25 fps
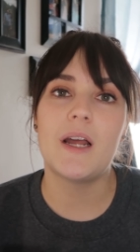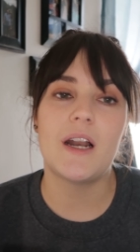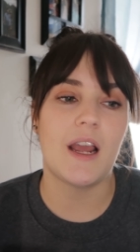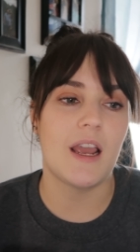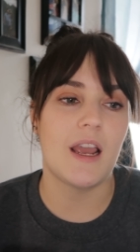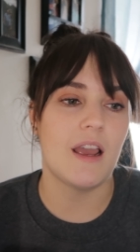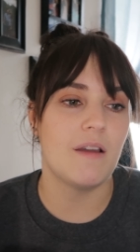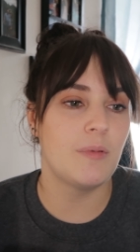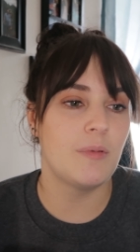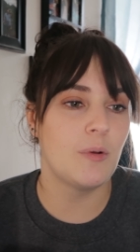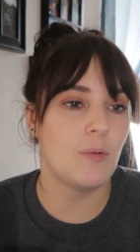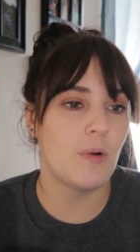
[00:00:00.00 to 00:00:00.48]
But I
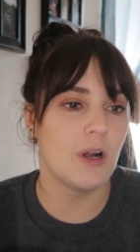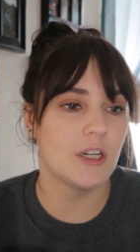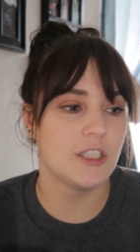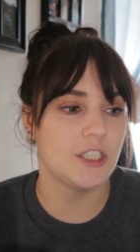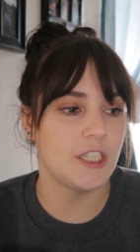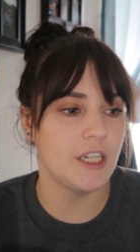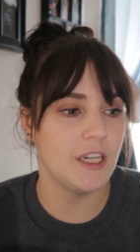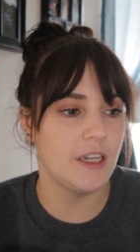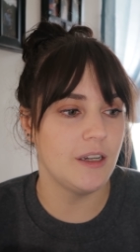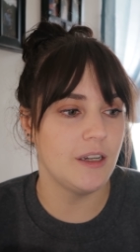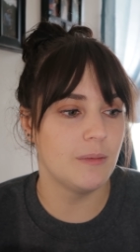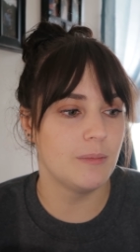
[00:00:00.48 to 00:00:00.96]
have been
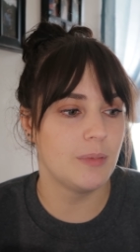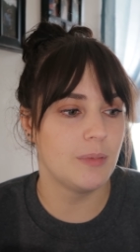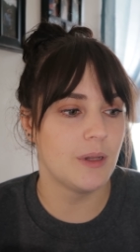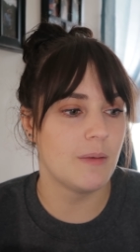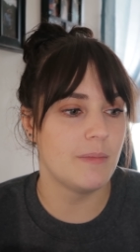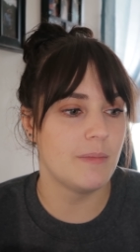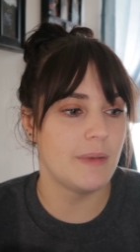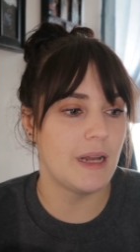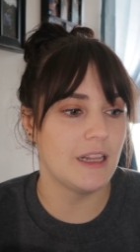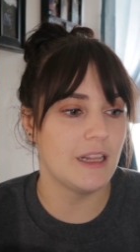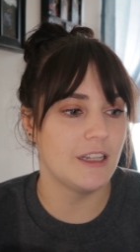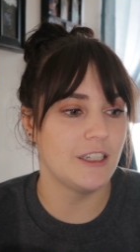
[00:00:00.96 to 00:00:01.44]
watching
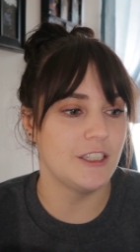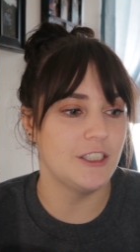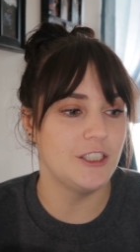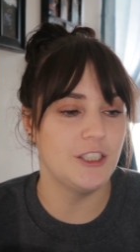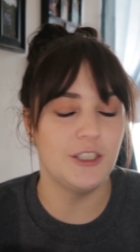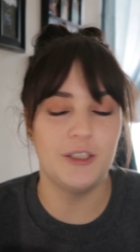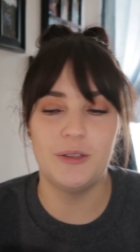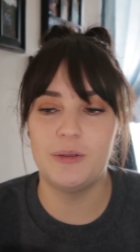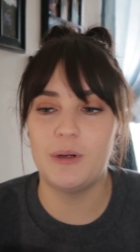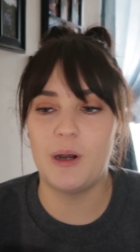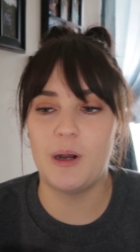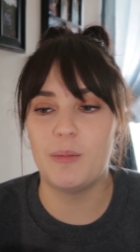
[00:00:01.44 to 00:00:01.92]
Plumbella
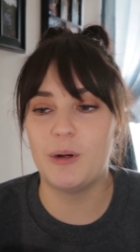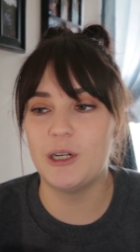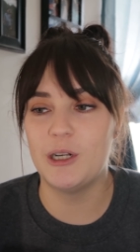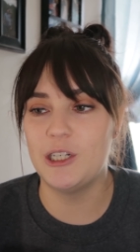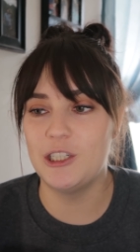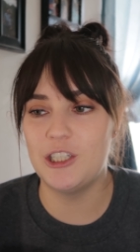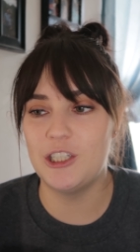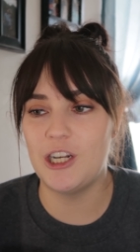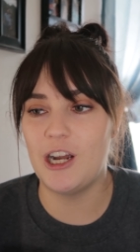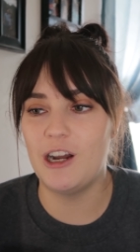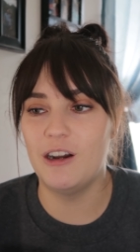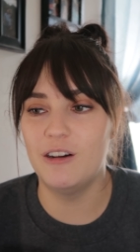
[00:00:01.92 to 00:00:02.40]
do a
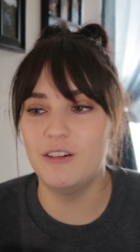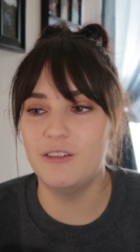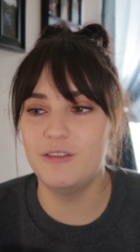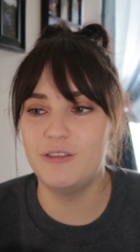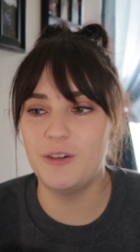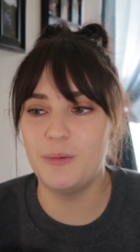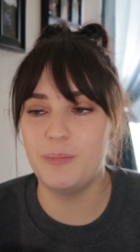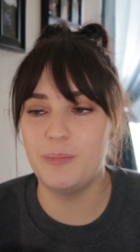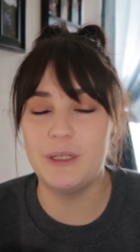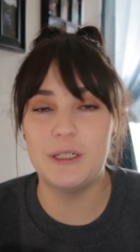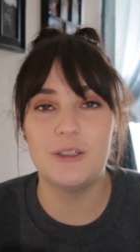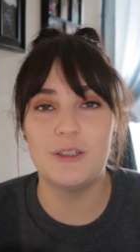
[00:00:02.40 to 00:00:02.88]
bunch
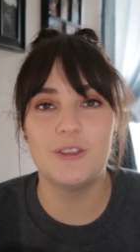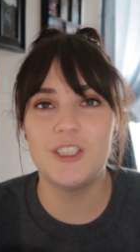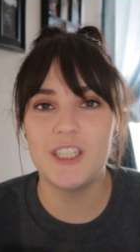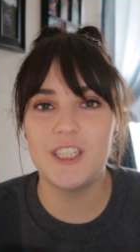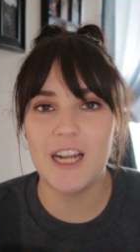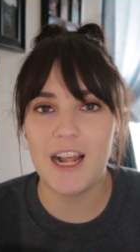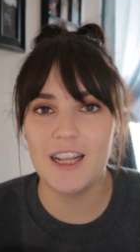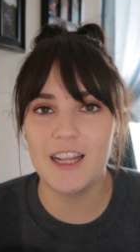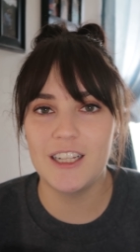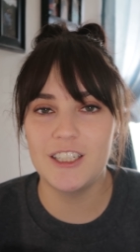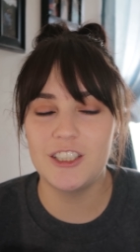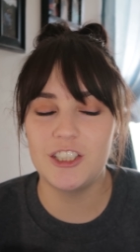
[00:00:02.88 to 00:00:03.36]
of build
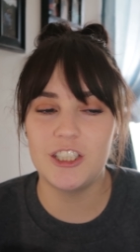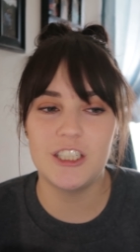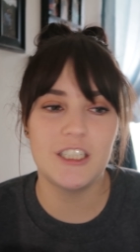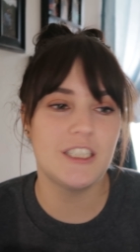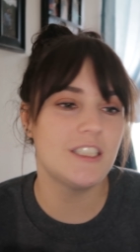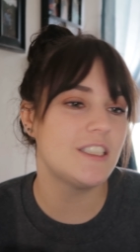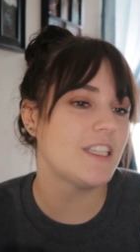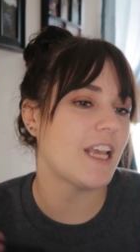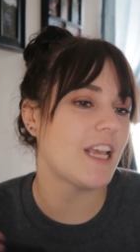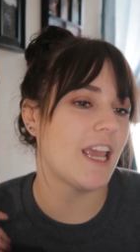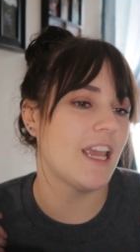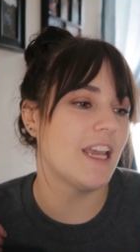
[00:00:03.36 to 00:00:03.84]

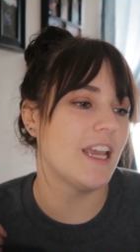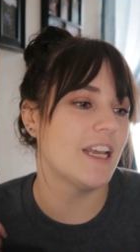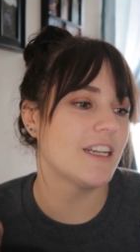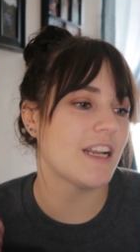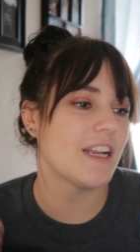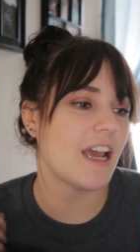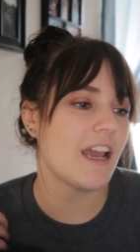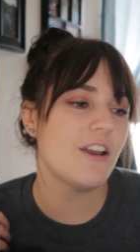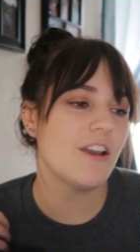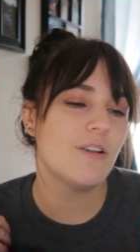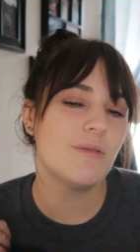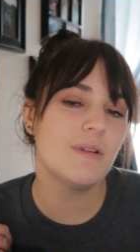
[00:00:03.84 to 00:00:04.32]
challenges, and
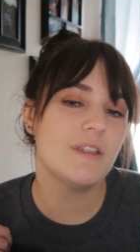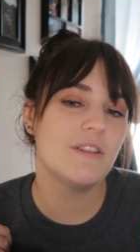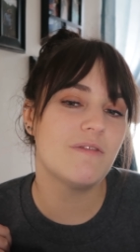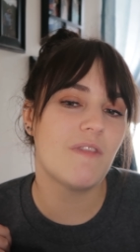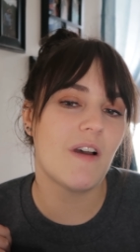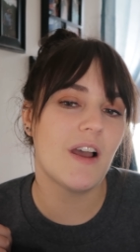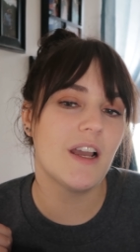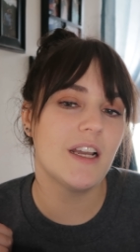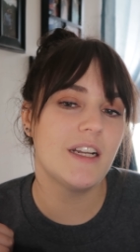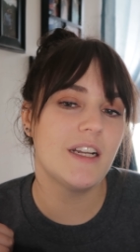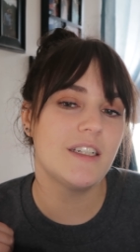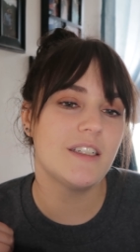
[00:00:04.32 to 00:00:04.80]
I always
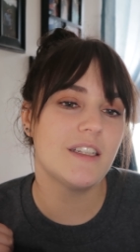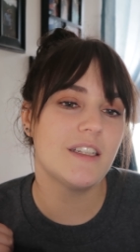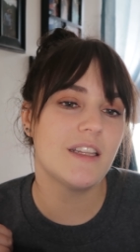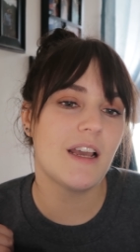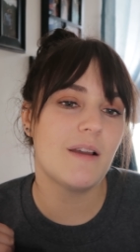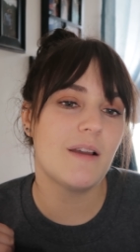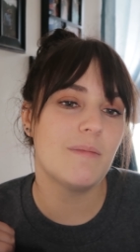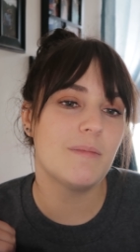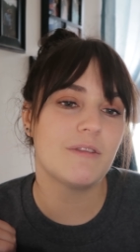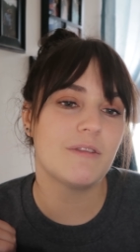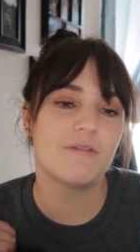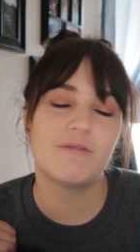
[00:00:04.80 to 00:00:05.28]
find
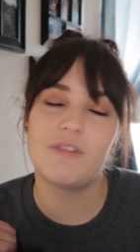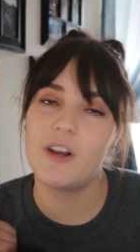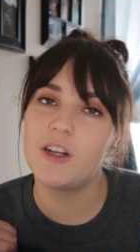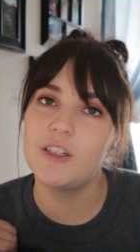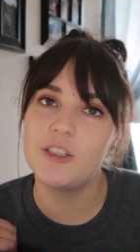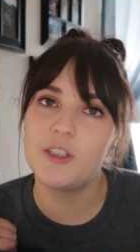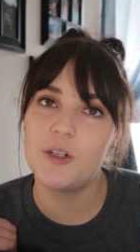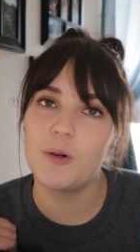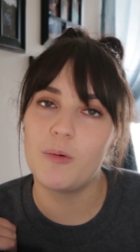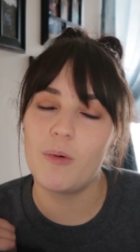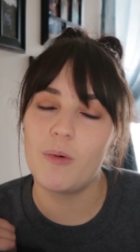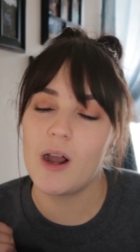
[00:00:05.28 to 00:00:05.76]
them
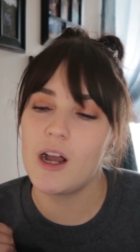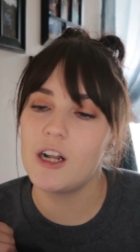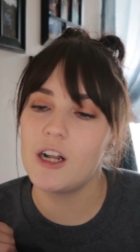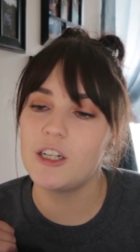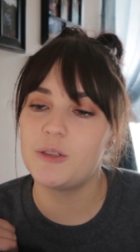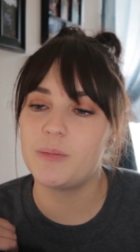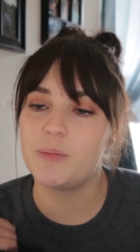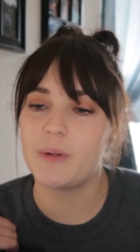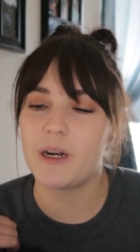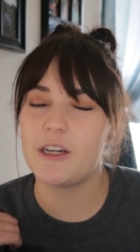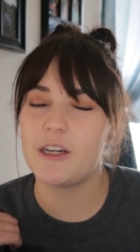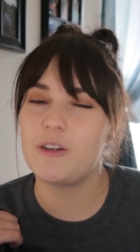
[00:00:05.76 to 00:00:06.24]
fun to
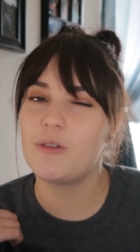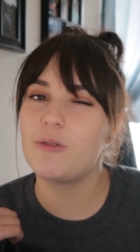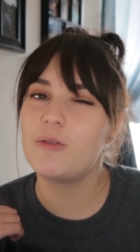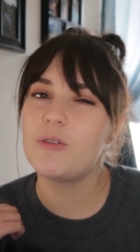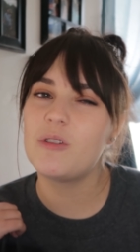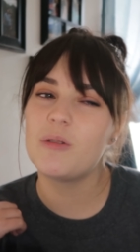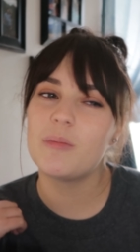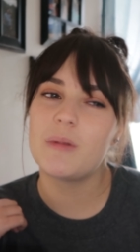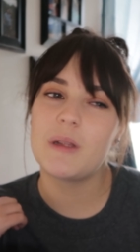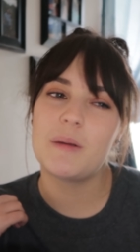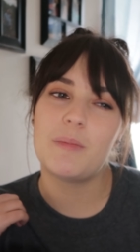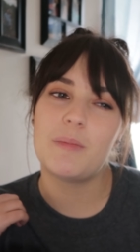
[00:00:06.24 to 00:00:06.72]
watch, but I don't
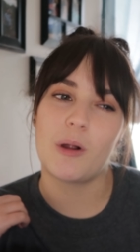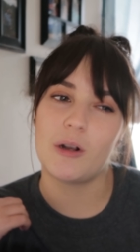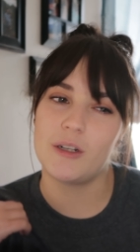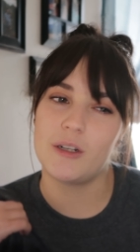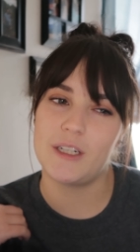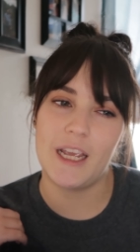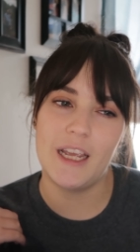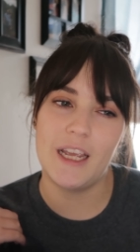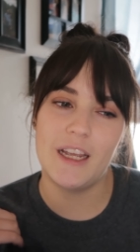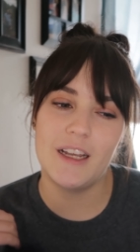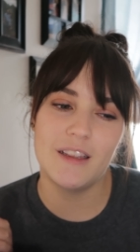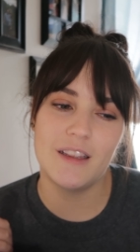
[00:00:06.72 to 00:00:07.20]
normally
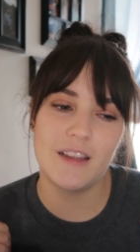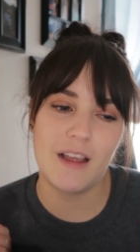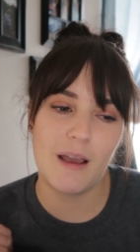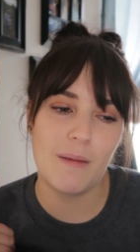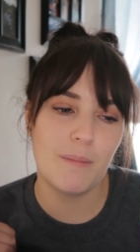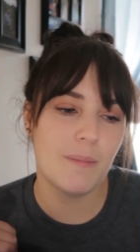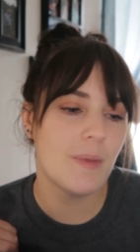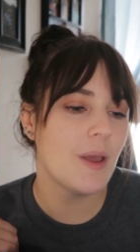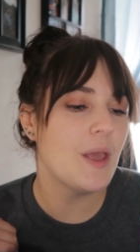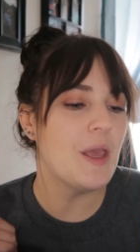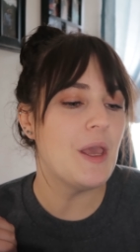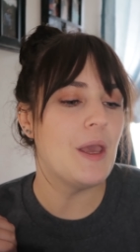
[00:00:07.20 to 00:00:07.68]
partake in
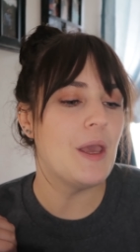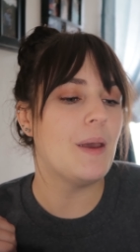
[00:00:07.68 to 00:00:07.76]
them.